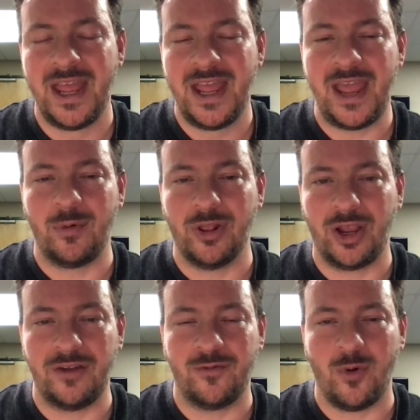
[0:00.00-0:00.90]
and we're
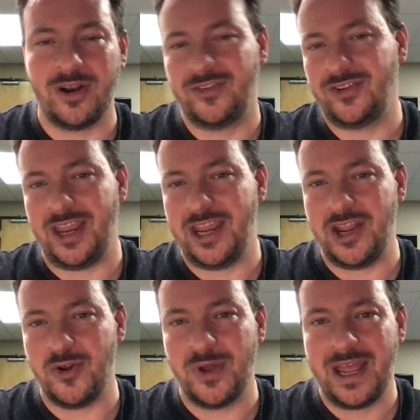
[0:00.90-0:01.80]
looking forward to seeing
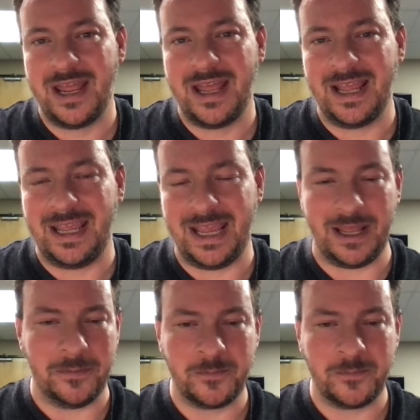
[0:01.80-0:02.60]
you again.